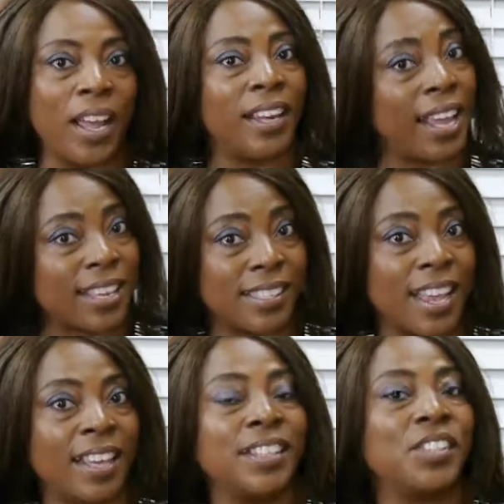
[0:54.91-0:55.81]
Like I
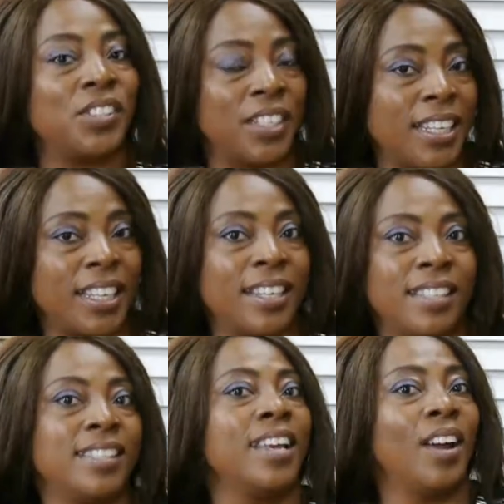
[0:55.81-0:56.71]
said, she
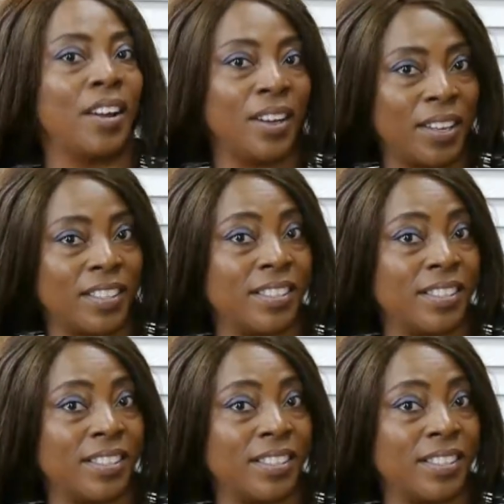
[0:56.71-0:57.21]
is the